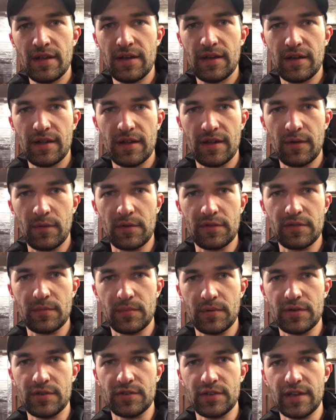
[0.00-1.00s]
Uh, I always
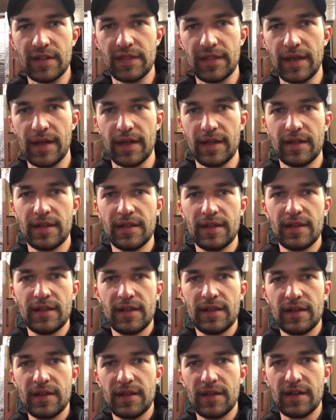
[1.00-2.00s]
appreciate that
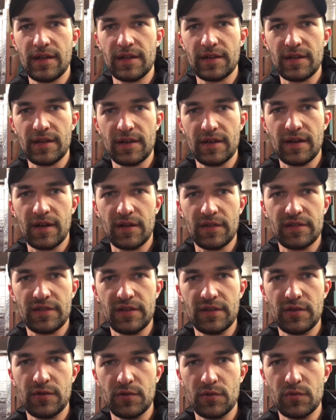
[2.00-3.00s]
and uh, I'll
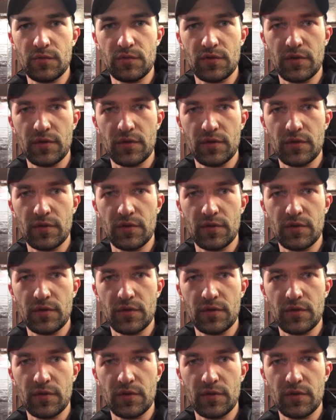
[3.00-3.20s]
see you